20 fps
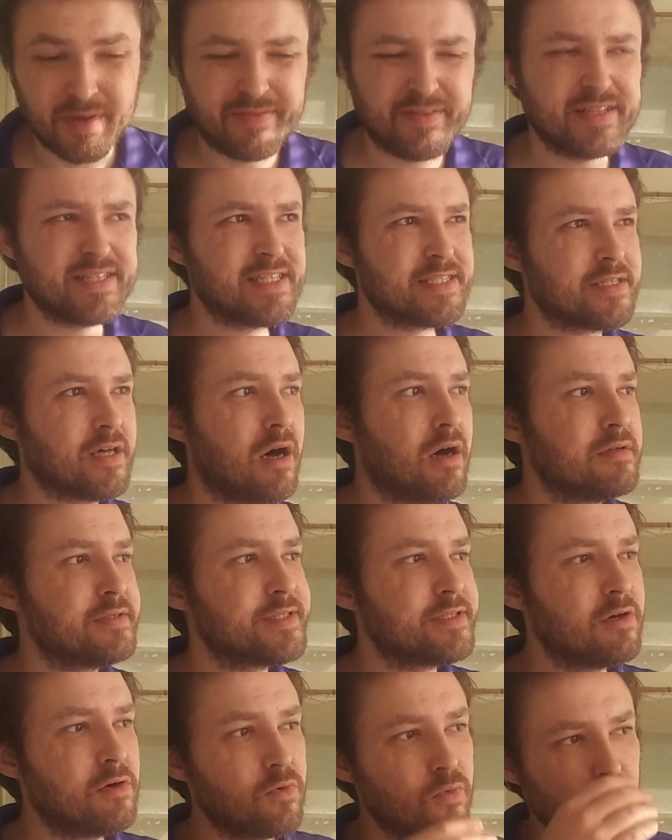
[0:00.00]
And this is
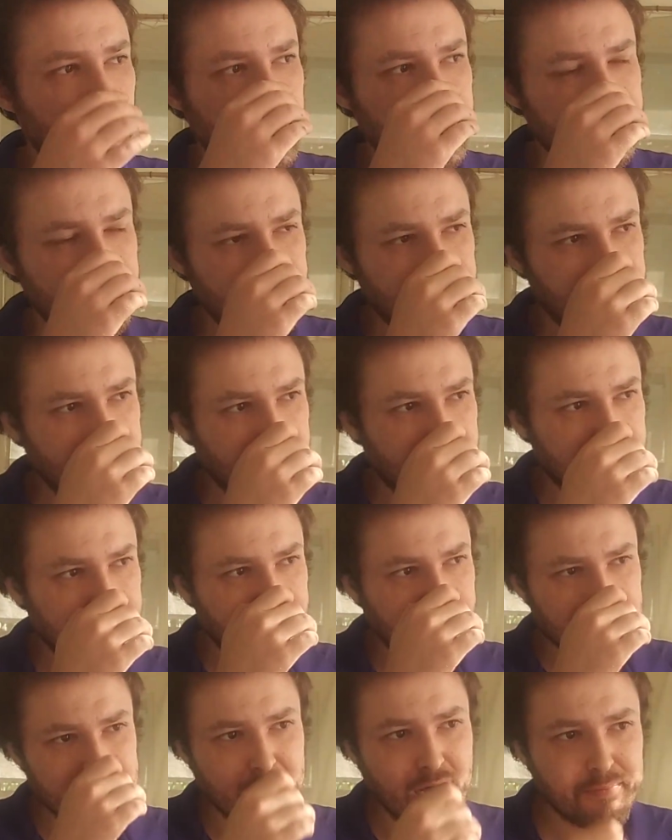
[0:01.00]
also one of uh,
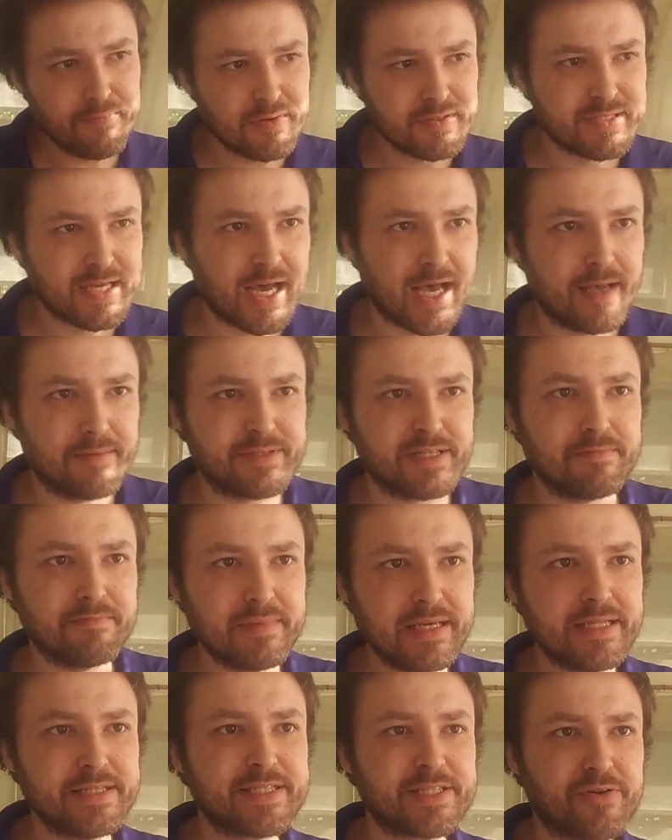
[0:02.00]
a couple times, in
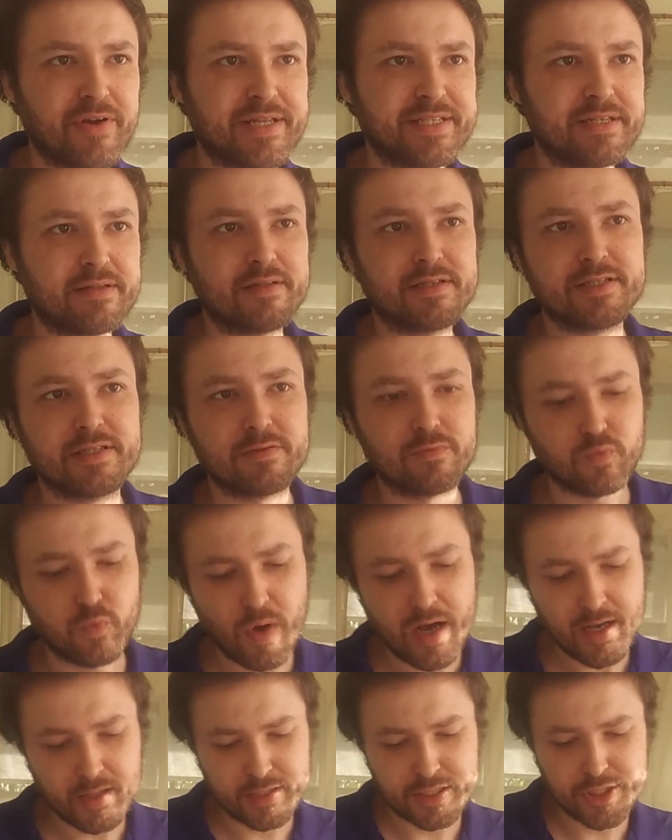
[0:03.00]
Mean Streets that this as
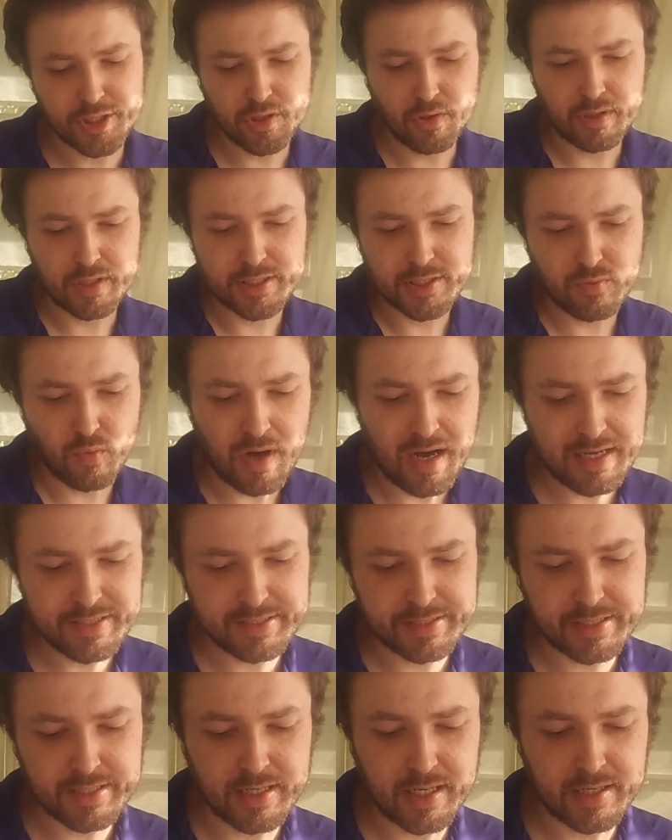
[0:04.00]
well. He showed a
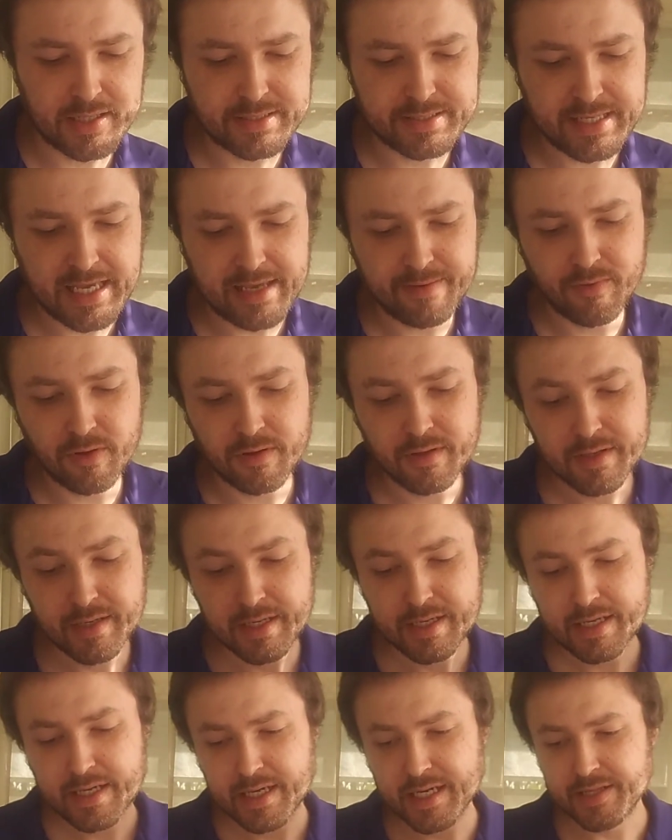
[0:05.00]
swastika on a table,
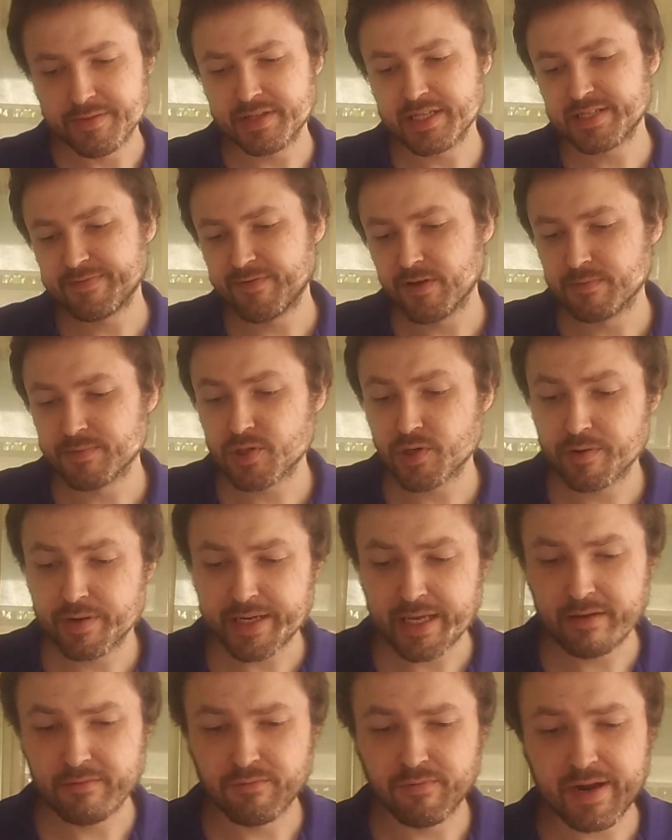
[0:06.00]
and in this film,
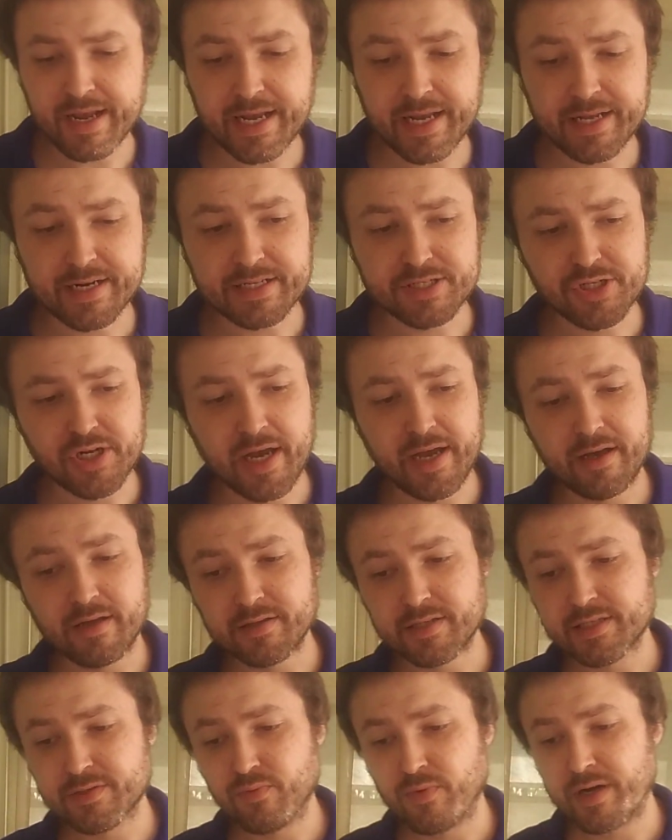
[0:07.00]
during a raid, a
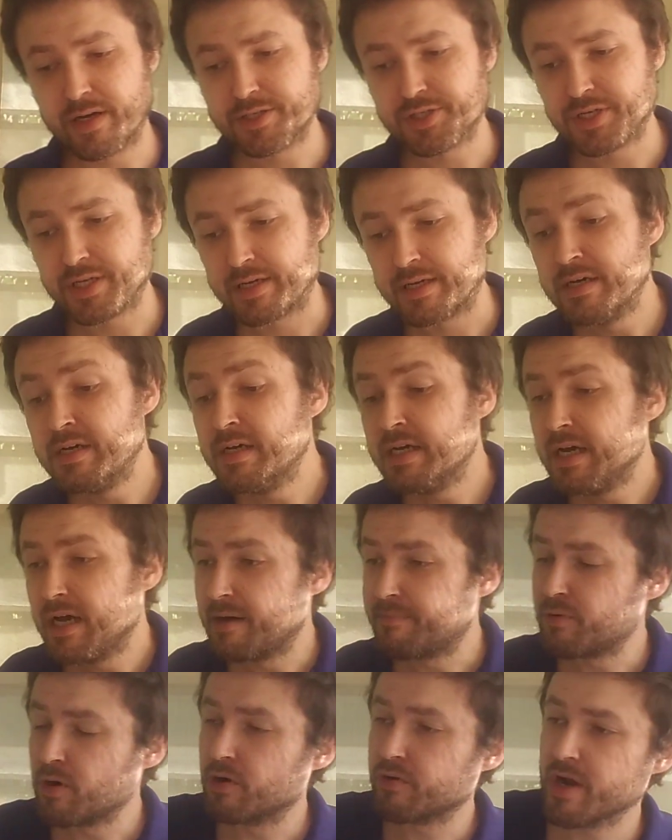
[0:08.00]
child is watching
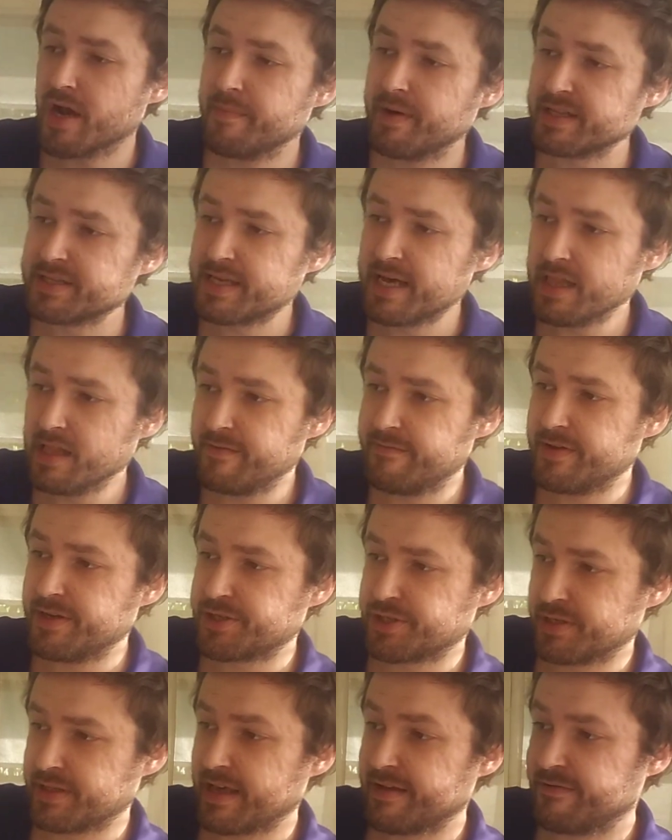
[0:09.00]
a program on
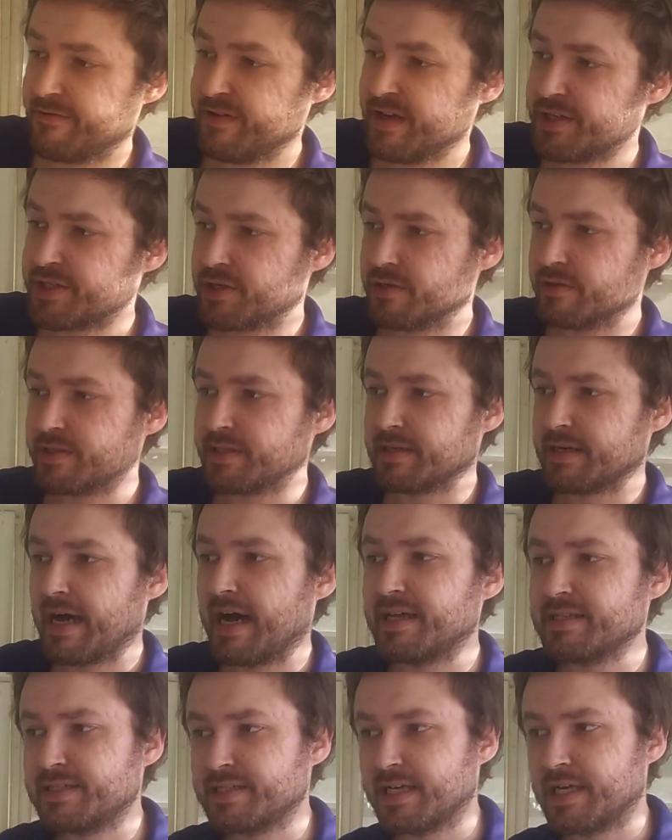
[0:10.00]
television that features
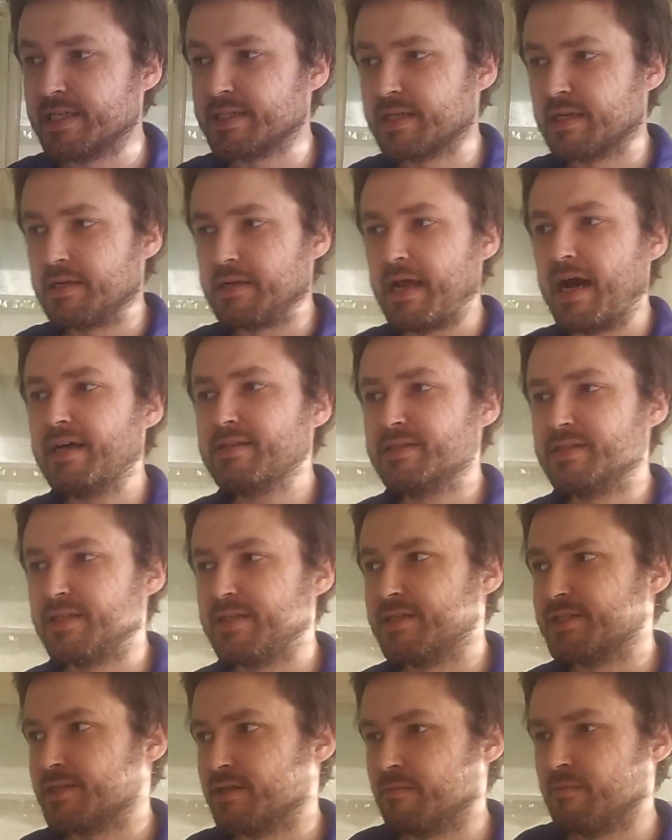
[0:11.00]
Nazis and
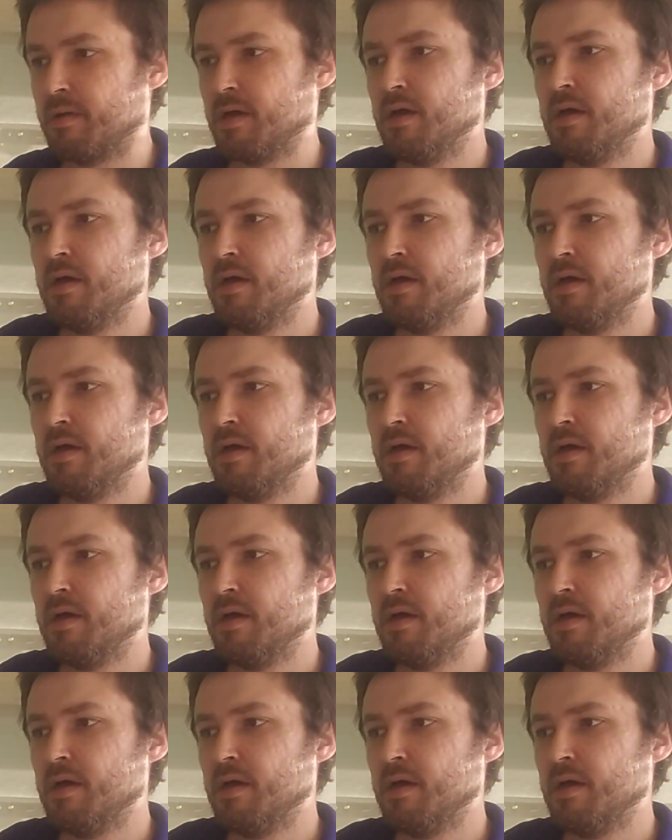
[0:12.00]
Nazism.